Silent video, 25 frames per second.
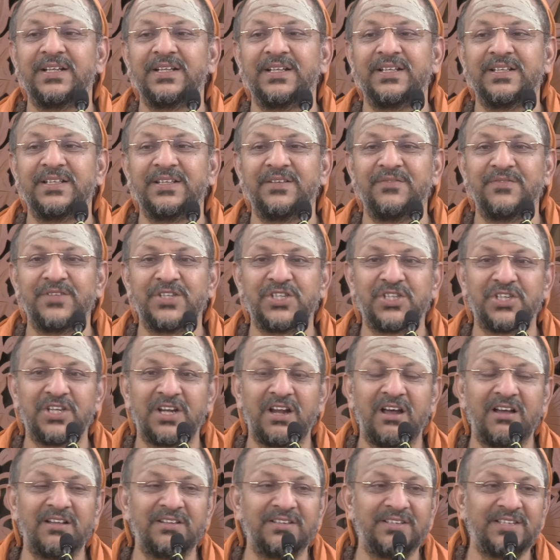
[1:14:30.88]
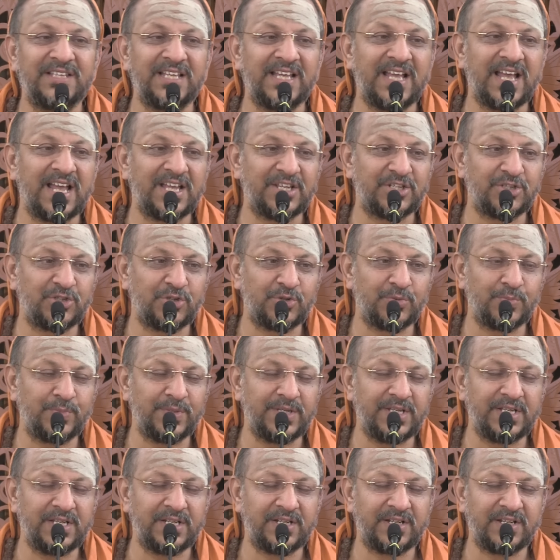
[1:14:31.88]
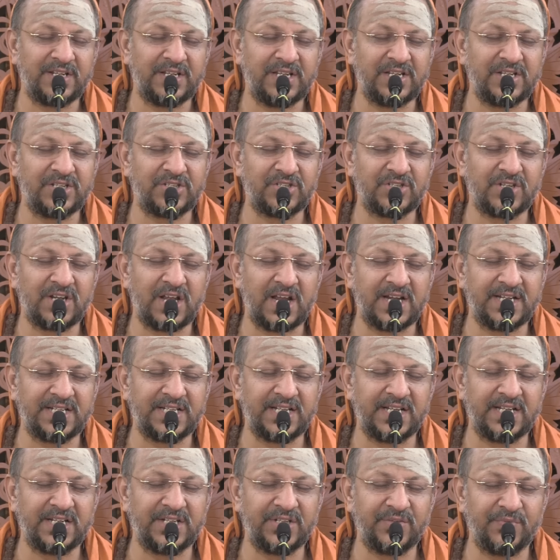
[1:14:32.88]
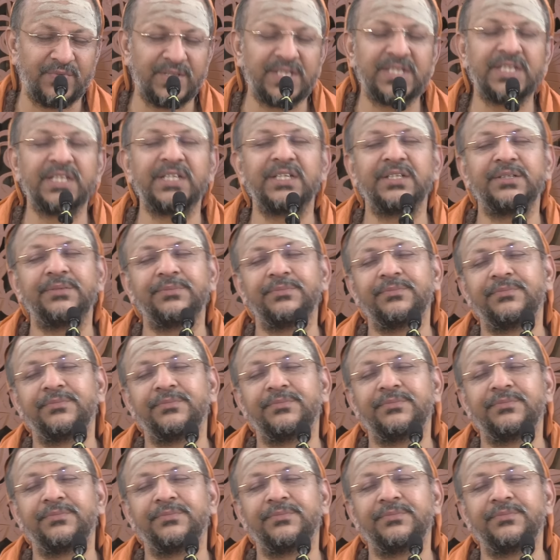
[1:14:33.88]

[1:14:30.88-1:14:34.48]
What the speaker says: The vishranti has to be reached, attained within.